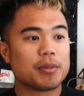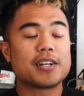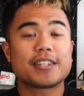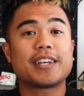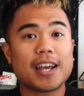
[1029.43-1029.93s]

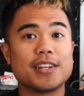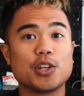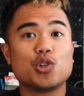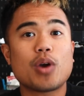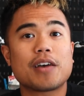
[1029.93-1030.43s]
Because again,
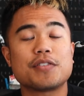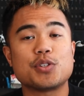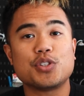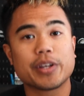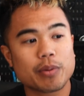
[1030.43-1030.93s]
you
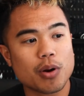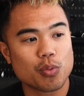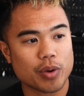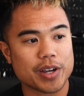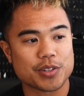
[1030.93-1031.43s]
have zero
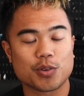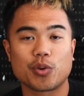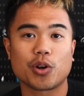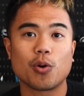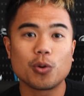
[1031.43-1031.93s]
risk
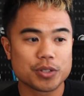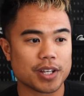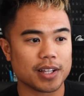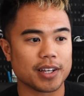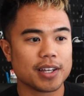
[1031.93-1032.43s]
when you're
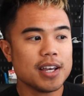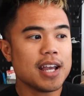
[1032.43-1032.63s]
wholesaling.